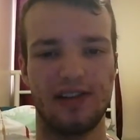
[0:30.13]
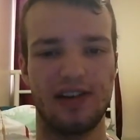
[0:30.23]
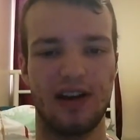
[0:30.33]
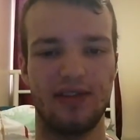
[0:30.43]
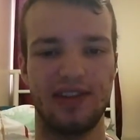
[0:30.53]

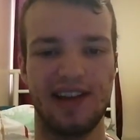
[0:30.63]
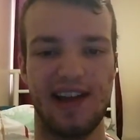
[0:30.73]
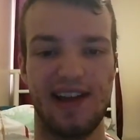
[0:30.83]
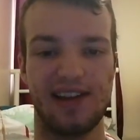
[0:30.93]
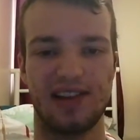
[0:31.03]

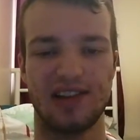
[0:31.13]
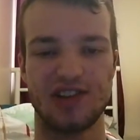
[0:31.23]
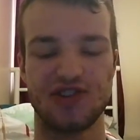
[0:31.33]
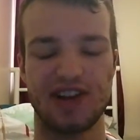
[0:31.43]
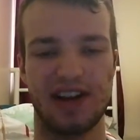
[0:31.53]
Cottonade
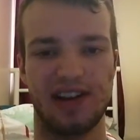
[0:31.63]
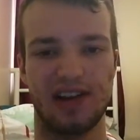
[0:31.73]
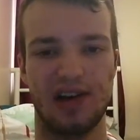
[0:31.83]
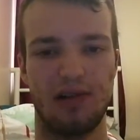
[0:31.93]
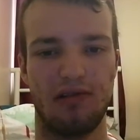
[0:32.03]
and train
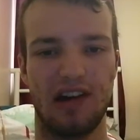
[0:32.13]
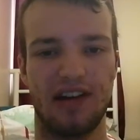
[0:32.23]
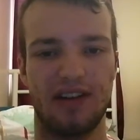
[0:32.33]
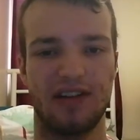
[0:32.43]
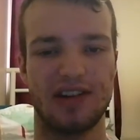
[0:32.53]
coa,
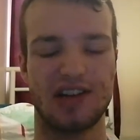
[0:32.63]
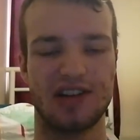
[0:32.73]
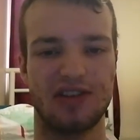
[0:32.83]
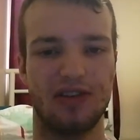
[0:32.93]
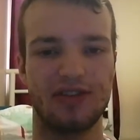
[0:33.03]
I
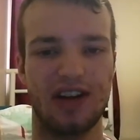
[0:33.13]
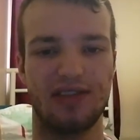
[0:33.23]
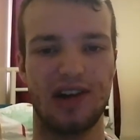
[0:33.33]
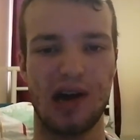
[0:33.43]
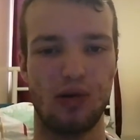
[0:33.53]
know, hold
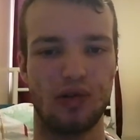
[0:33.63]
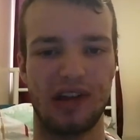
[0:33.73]
down coa,